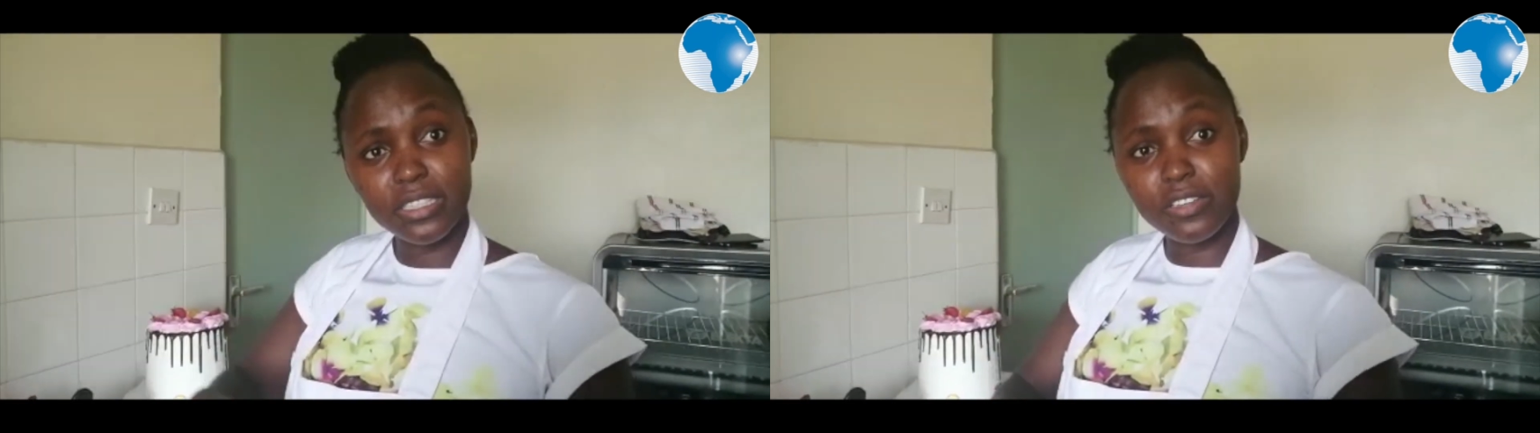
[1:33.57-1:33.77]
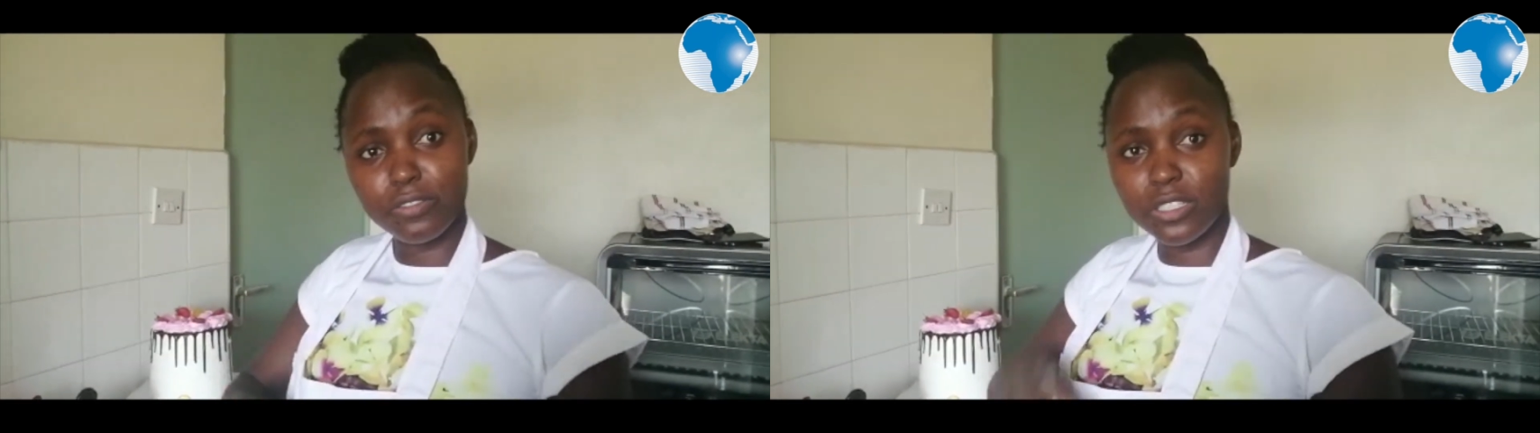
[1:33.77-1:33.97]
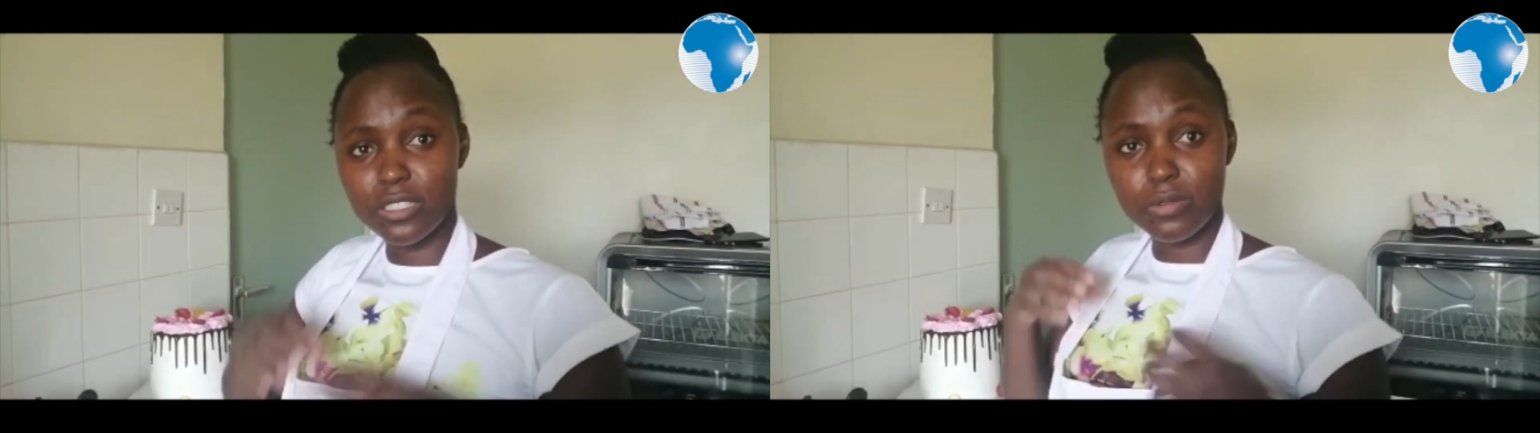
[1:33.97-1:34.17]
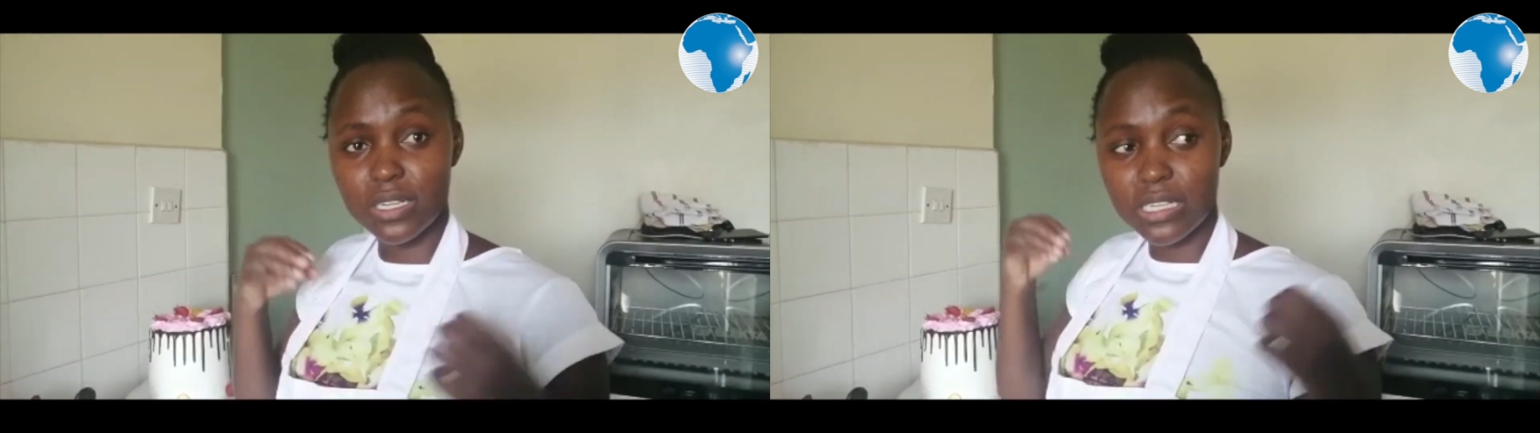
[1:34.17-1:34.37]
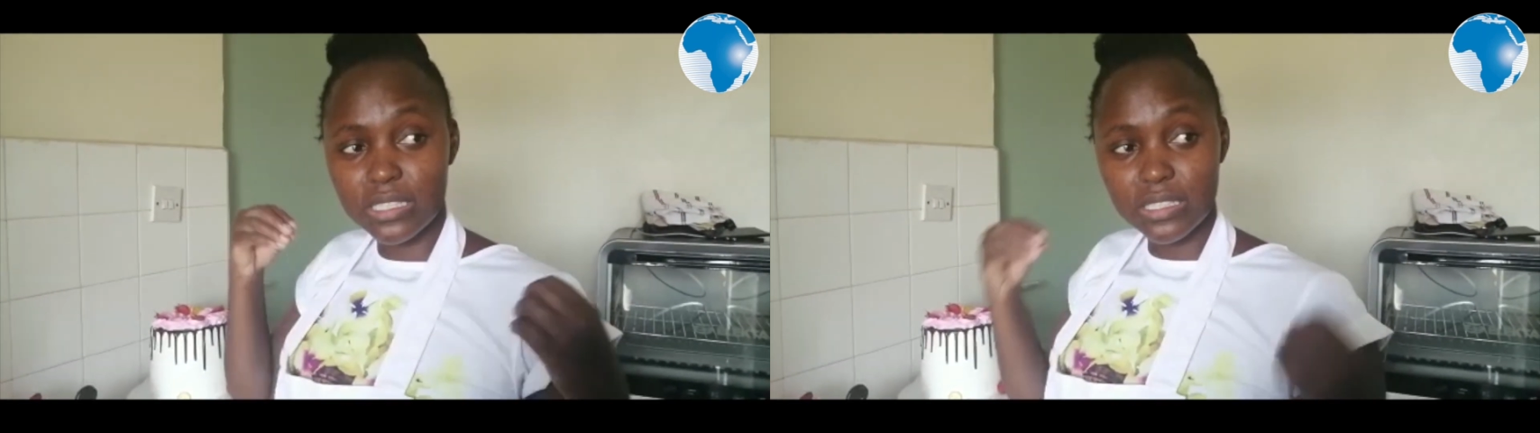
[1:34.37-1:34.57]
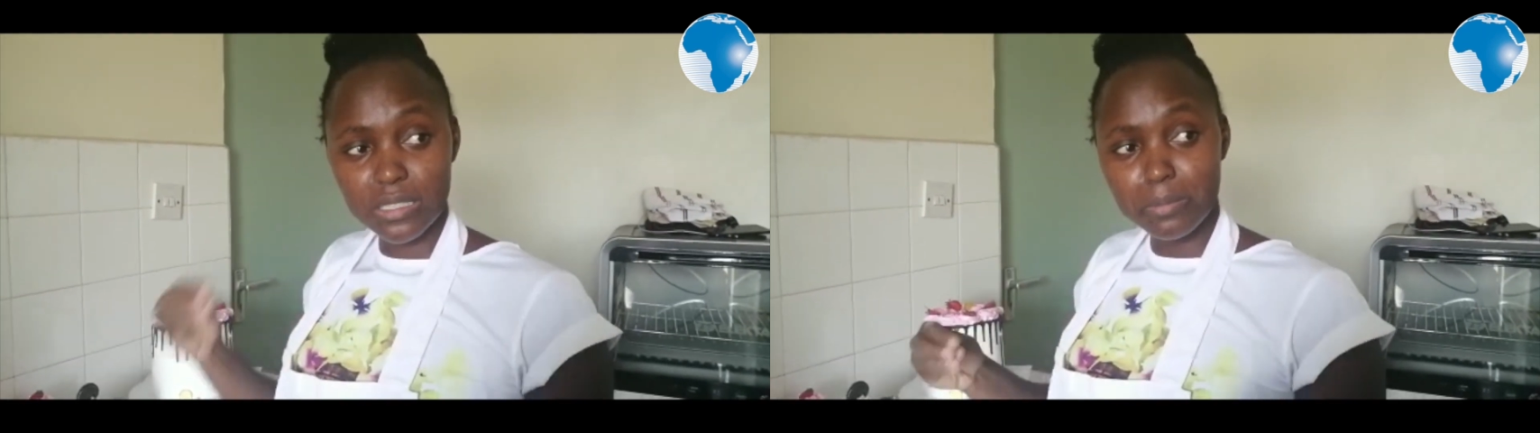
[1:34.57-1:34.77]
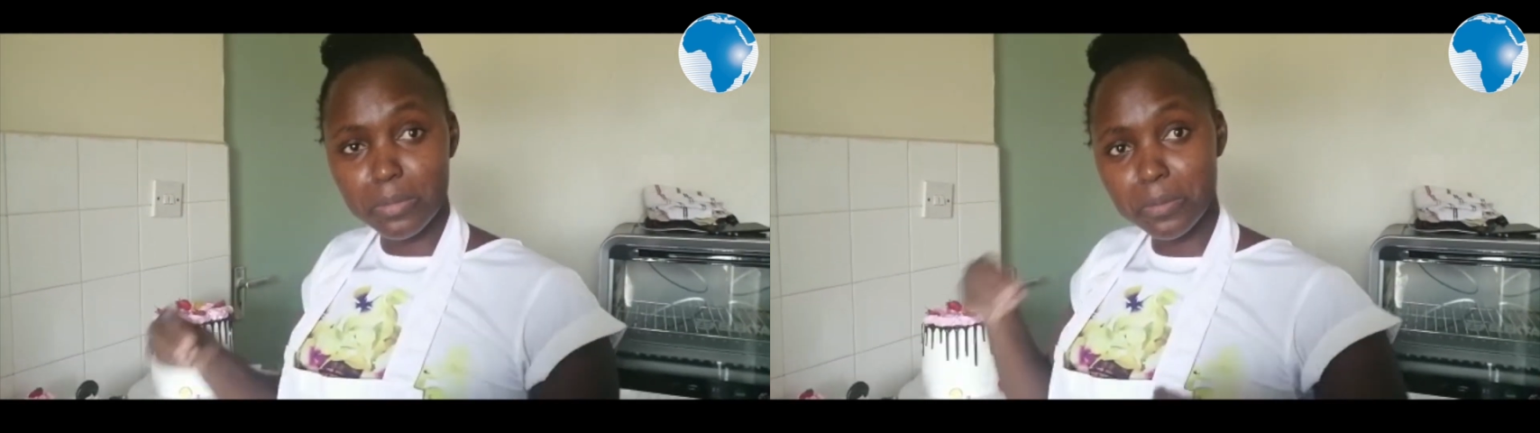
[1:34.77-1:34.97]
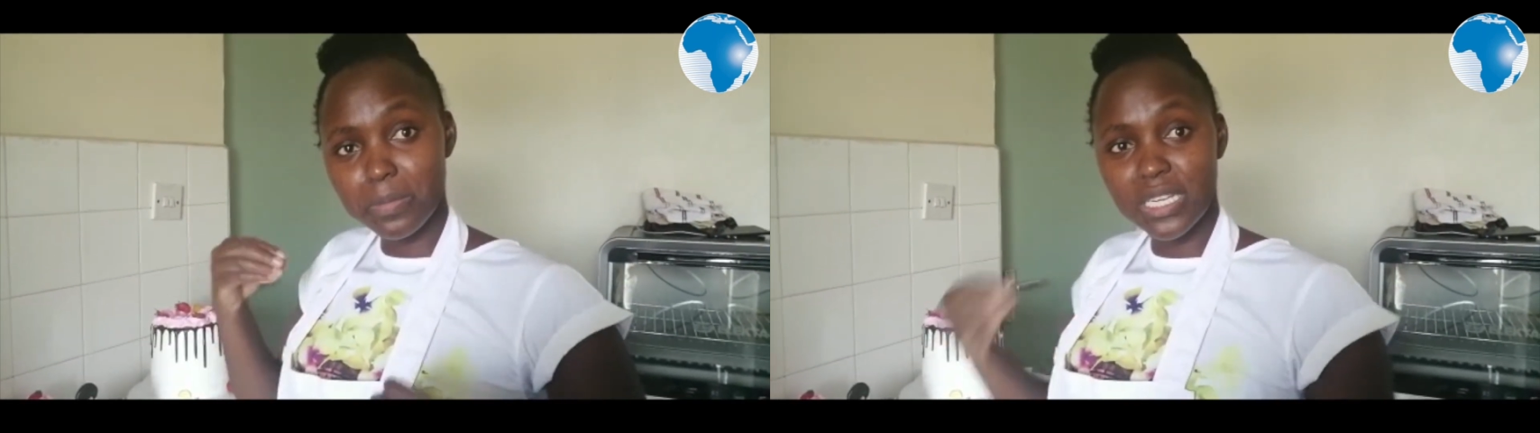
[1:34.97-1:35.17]
If you just want a
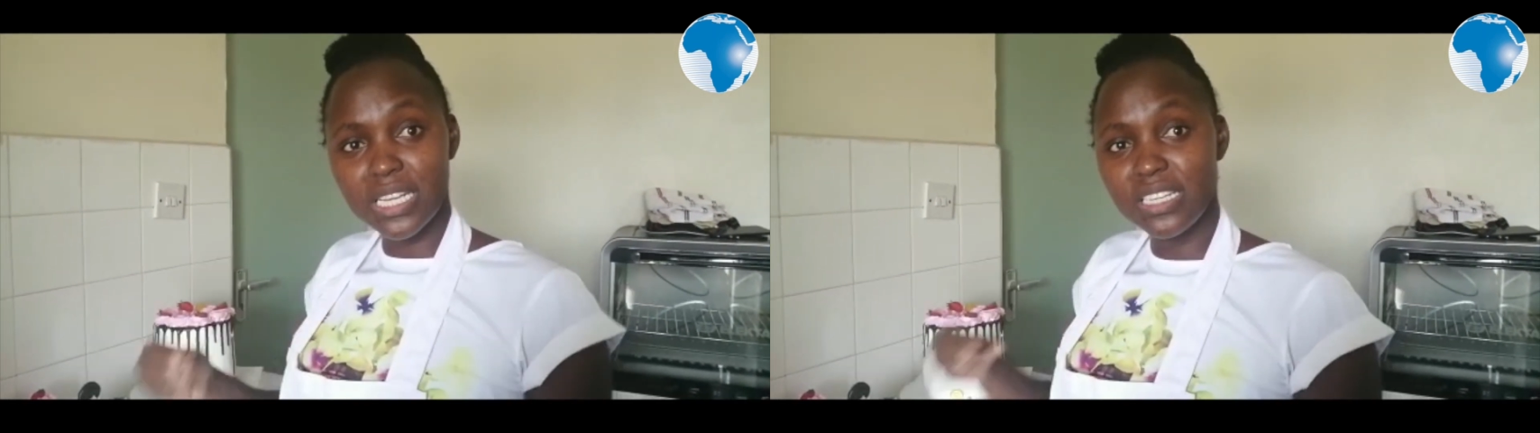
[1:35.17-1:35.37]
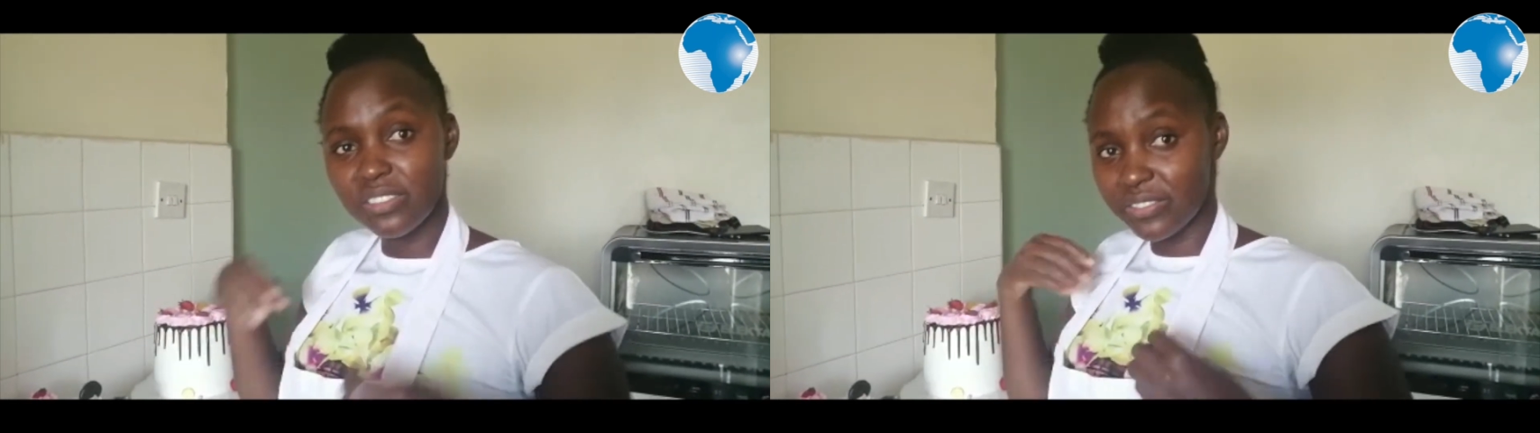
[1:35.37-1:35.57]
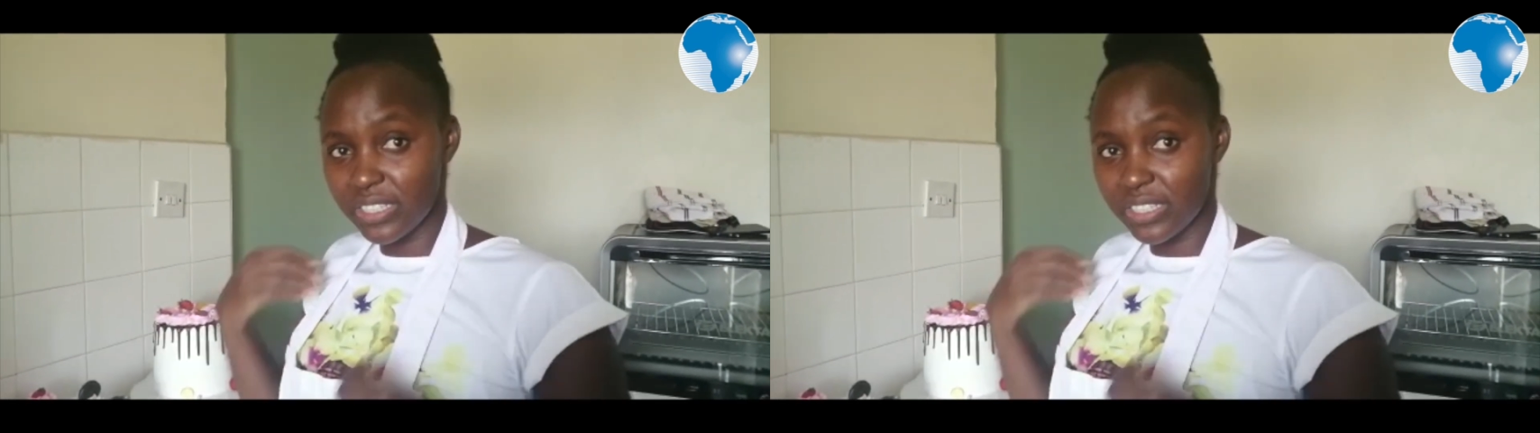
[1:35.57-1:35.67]
simple plain